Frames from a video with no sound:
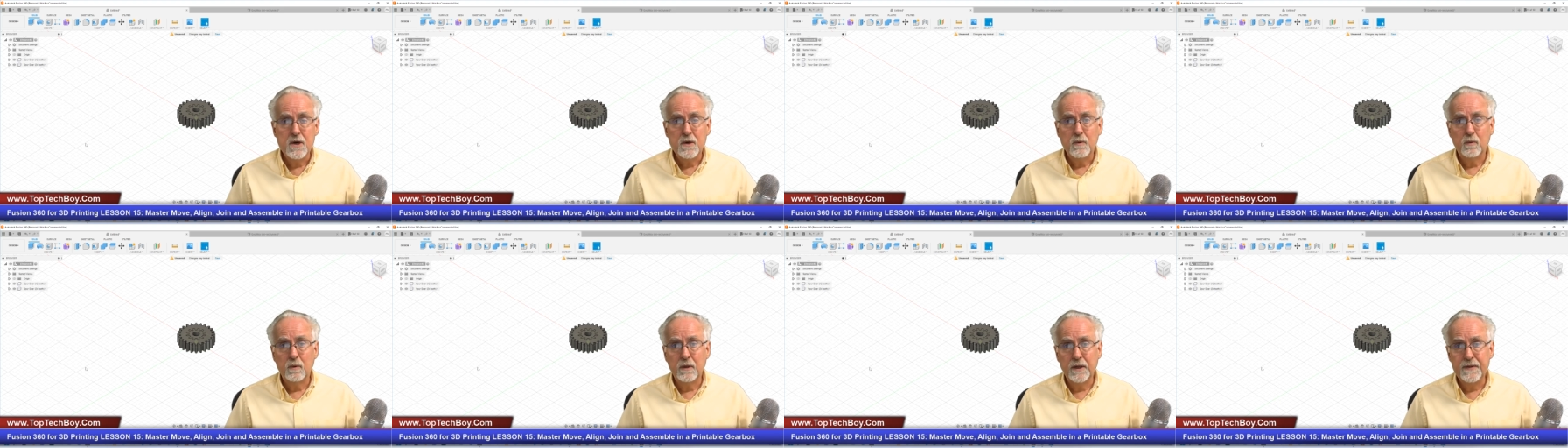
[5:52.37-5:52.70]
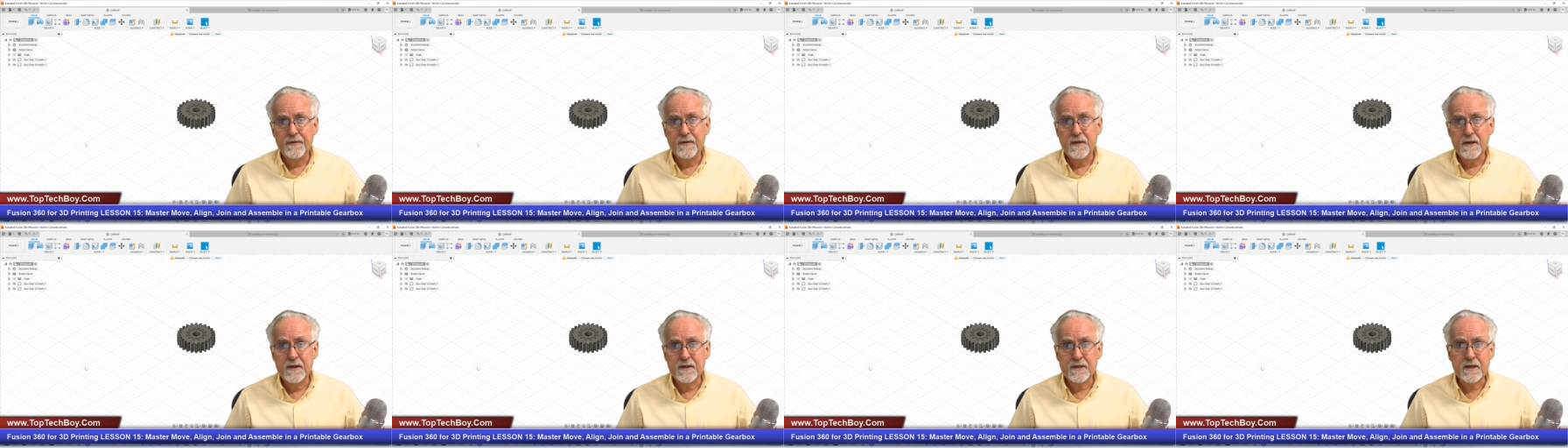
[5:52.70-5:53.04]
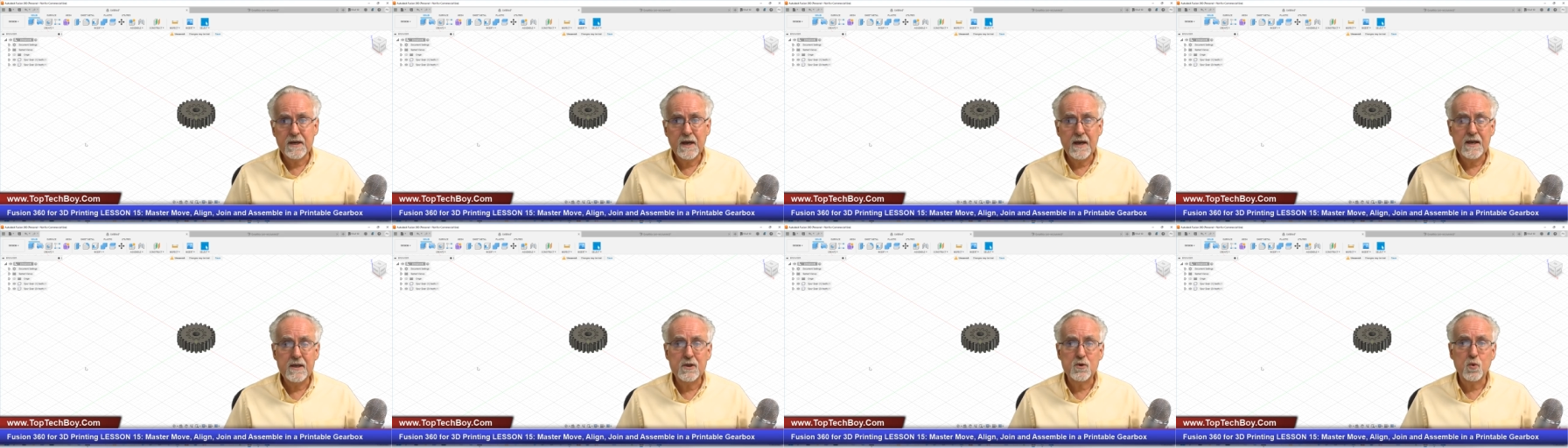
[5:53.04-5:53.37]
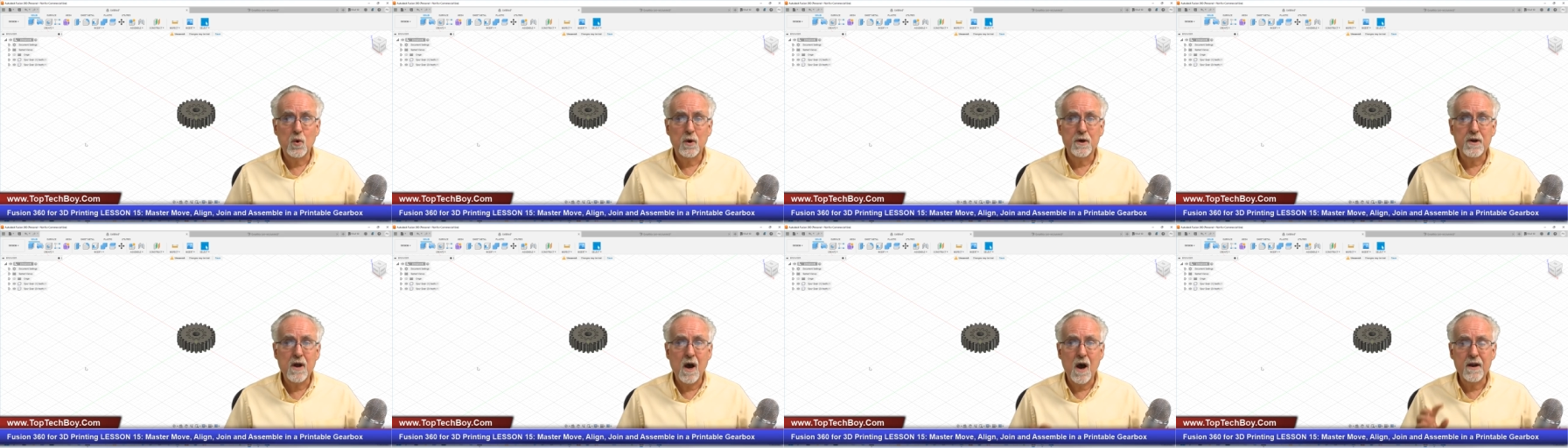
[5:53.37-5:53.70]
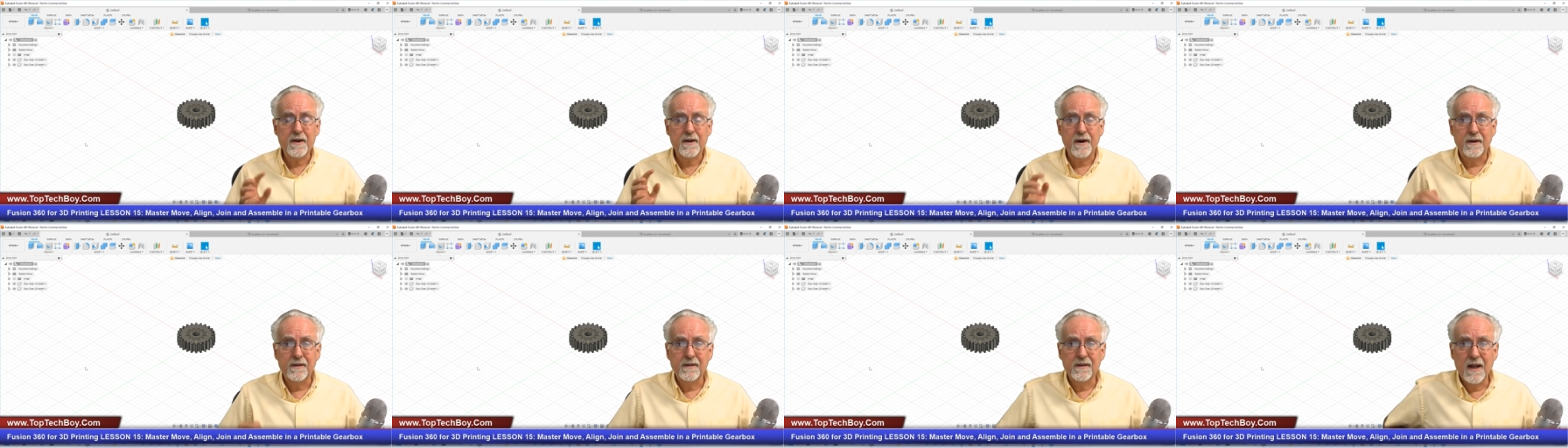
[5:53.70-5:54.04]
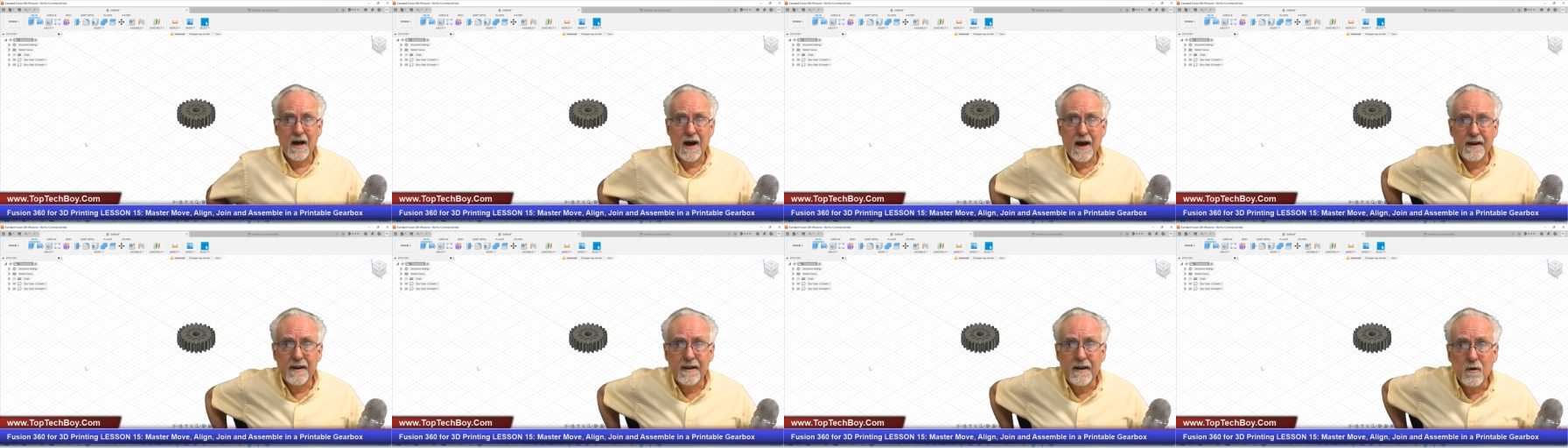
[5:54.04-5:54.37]
Well, in this case, we're not
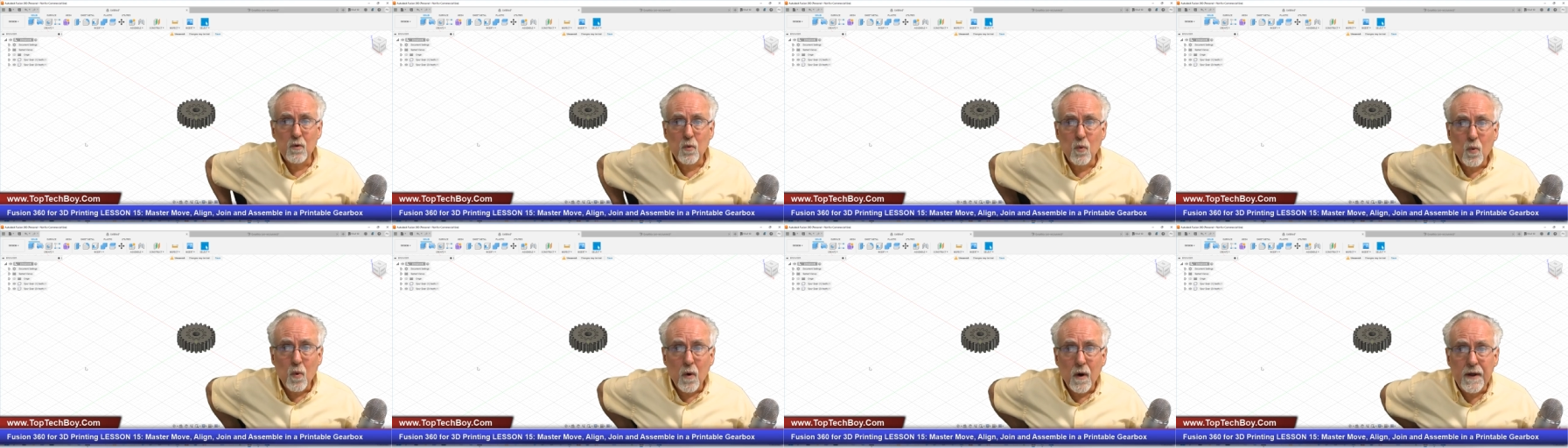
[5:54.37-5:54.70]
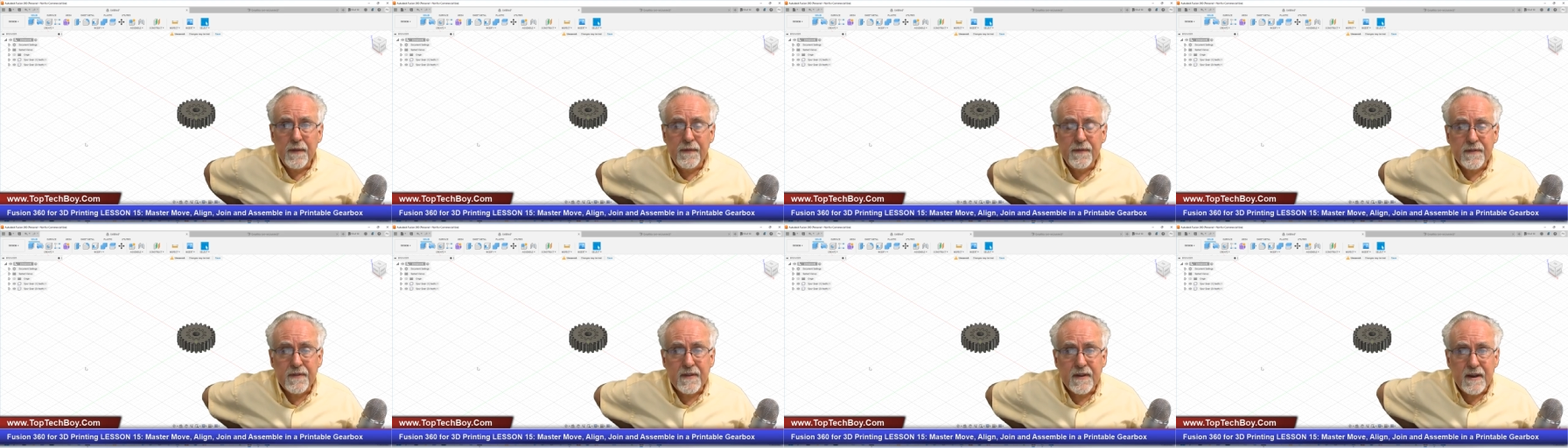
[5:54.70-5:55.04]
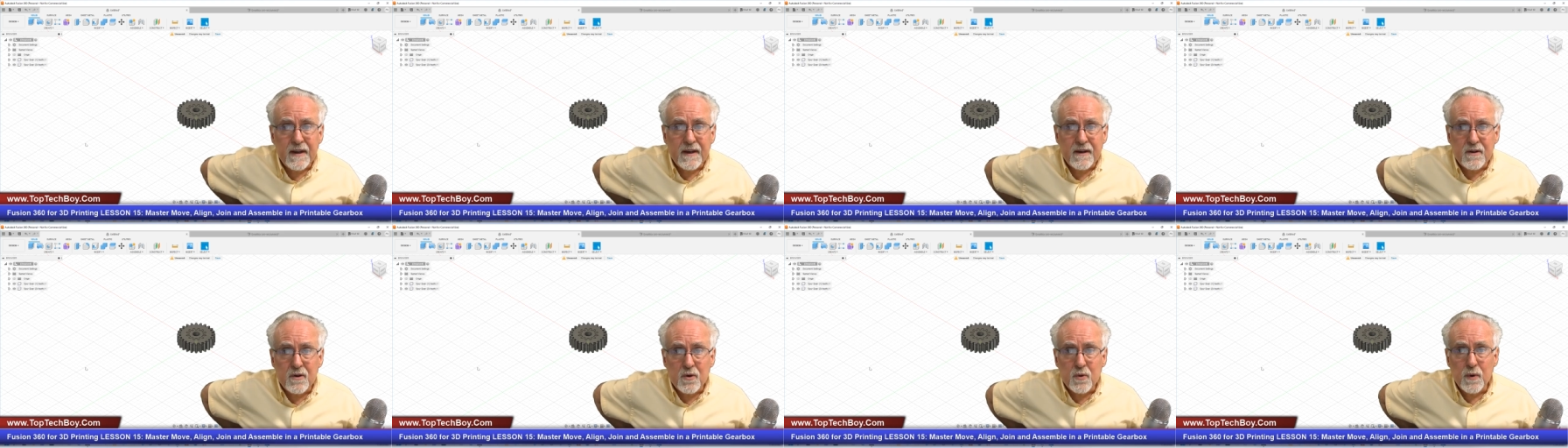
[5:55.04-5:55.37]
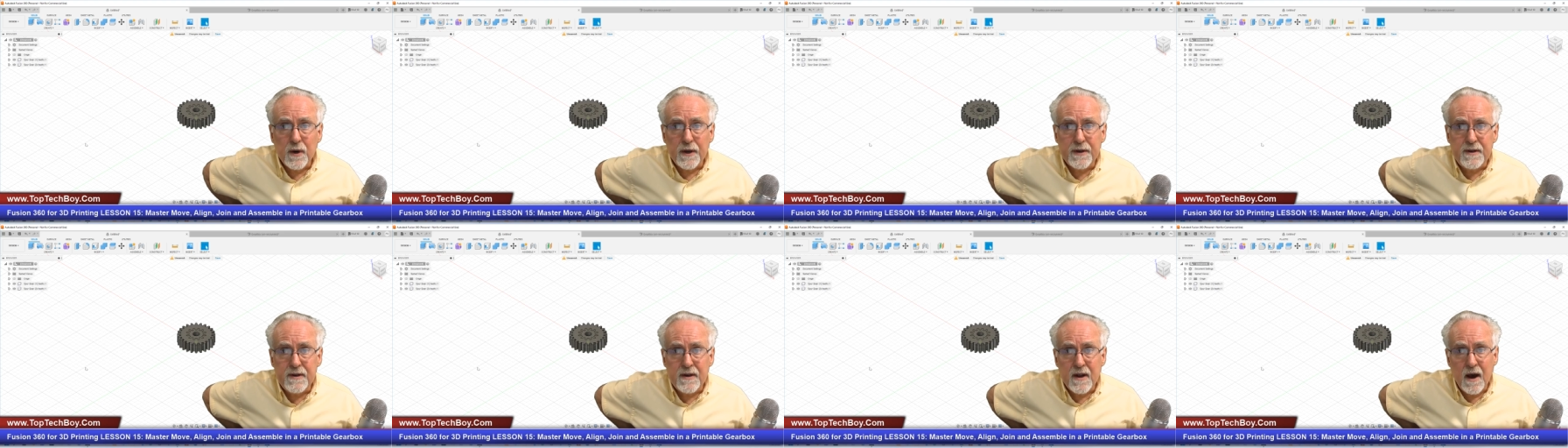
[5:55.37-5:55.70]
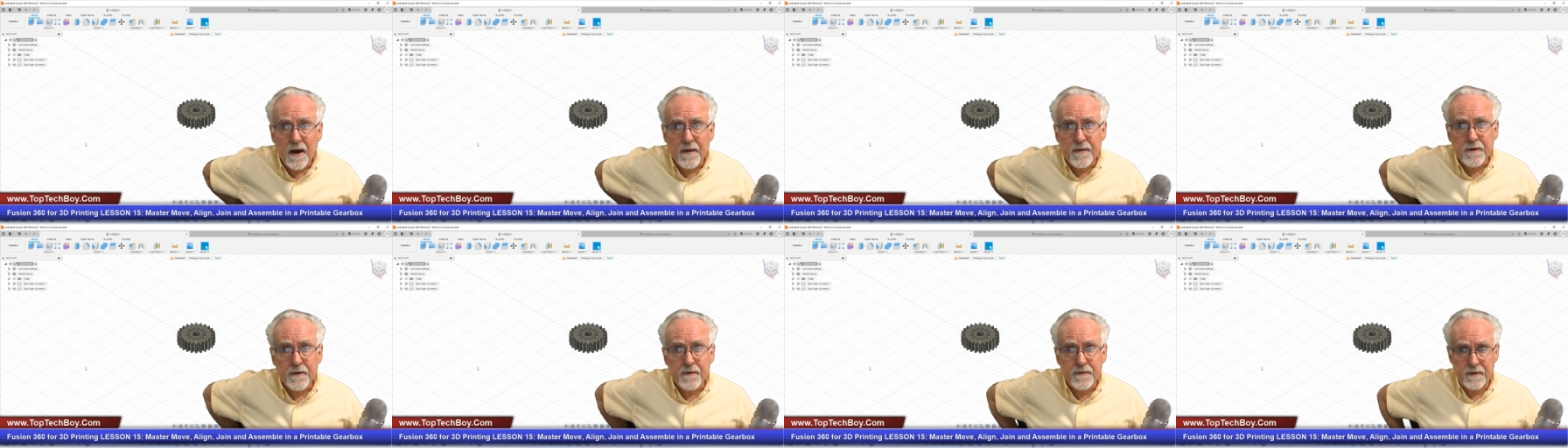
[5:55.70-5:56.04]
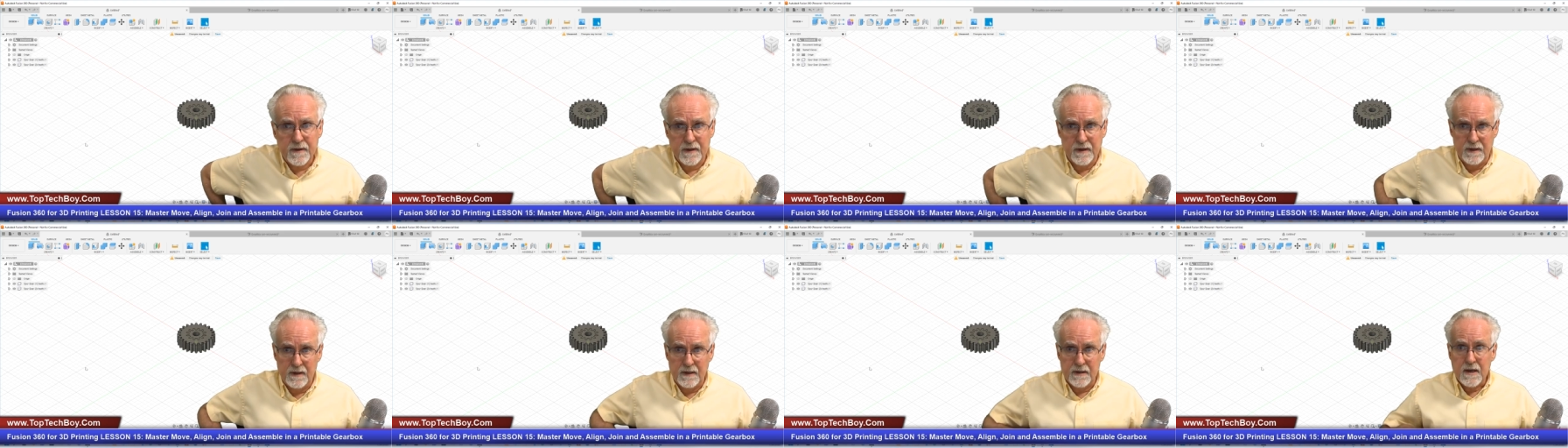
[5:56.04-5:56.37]
aligning one thing to another
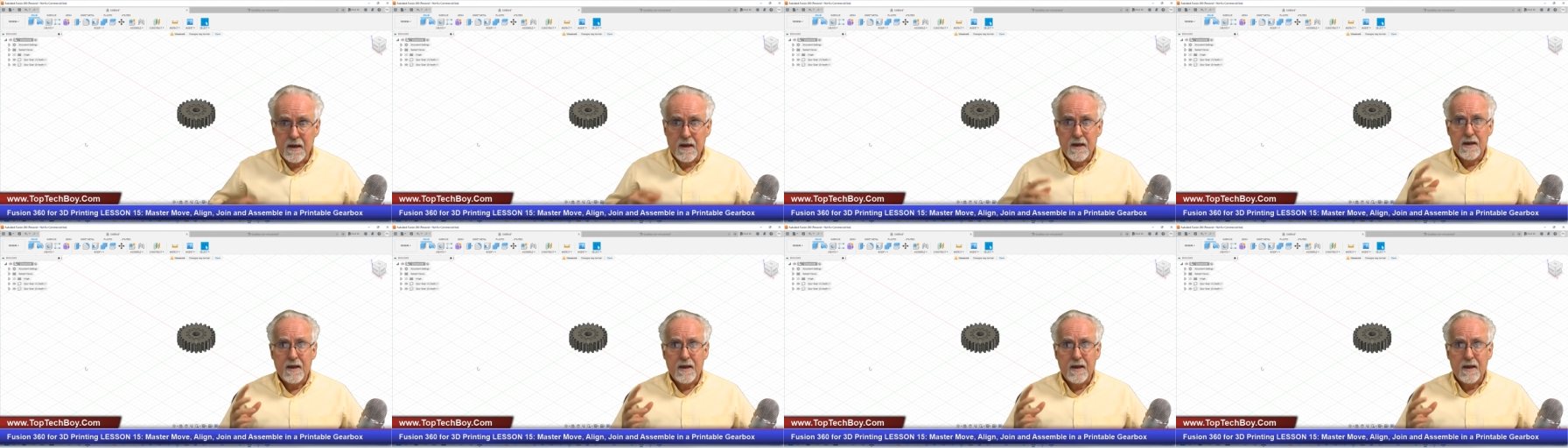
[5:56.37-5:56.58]
thing.